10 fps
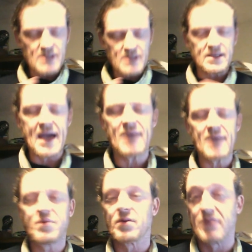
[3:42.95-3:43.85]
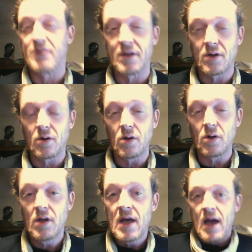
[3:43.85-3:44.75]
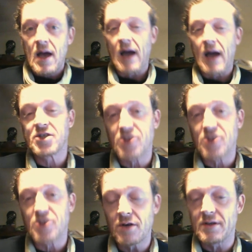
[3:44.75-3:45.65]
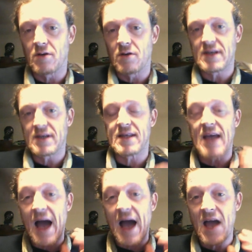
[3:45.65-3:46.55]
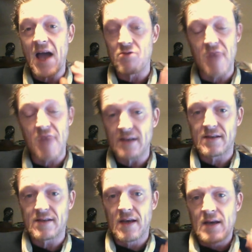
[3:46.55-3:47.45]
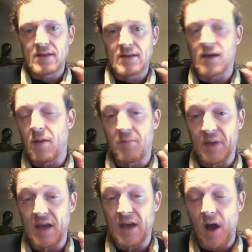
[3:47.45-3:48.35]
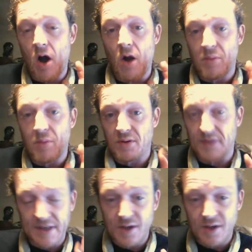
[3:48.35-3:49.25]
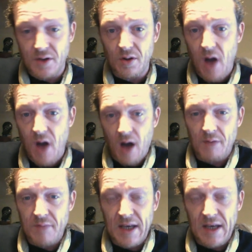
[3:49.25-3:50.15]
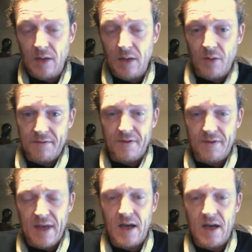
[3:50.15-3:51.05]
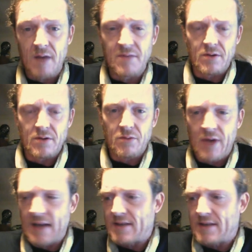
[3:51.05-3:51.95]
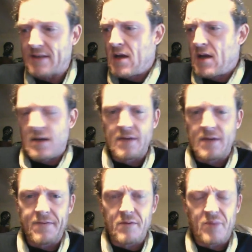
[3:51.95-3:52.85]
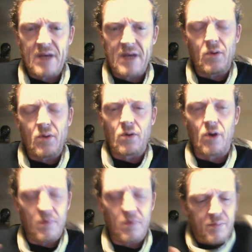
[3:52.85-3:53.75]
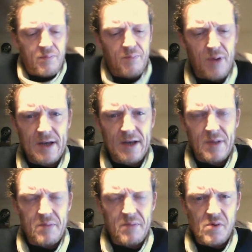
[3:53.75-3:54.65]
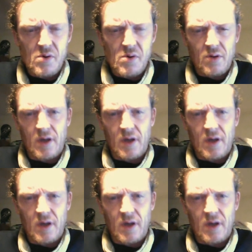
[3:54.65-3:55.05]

to act political. I surely don't need the IRS to be all political on me whenever they come to arrest different people or press people